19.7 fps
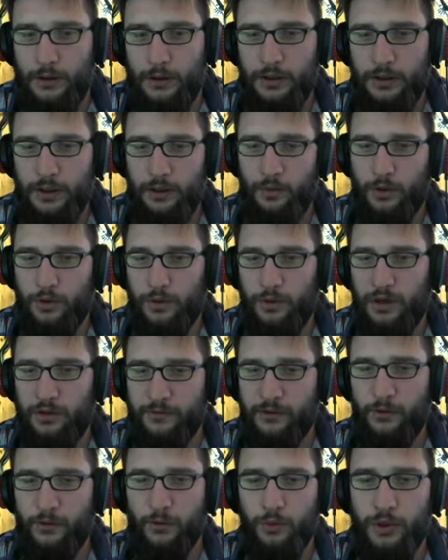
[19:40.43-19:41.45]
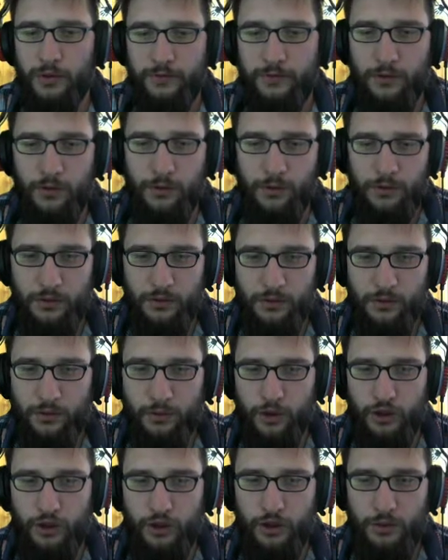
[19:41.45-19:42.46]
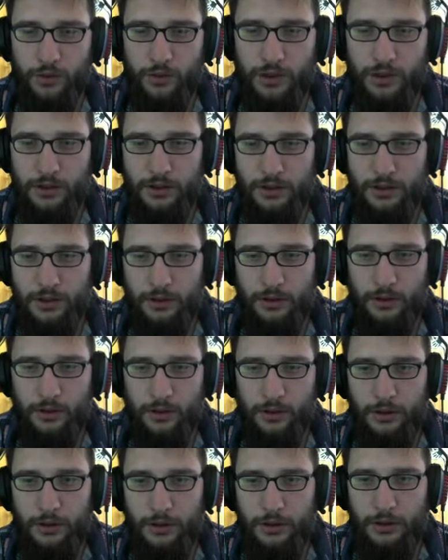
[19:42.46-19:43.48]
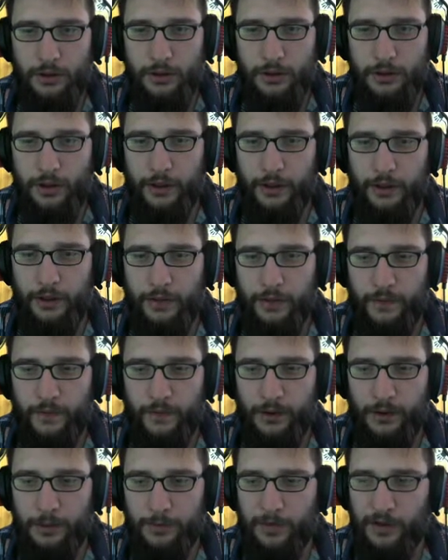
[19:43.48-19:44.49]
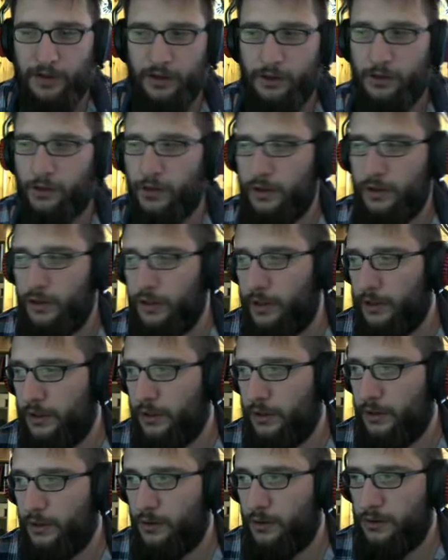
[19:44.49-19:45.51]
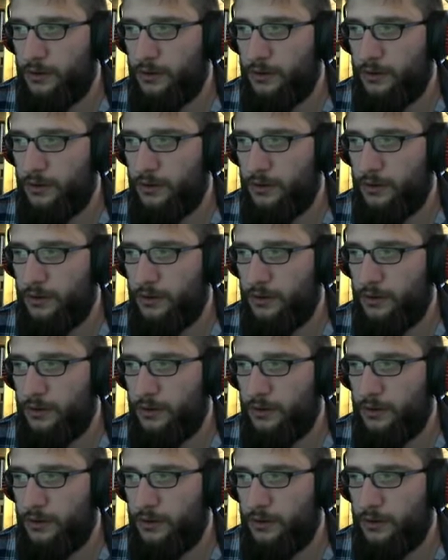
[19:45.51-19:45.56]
And what we have to do, we have to go to the watchtower and sit up there all night and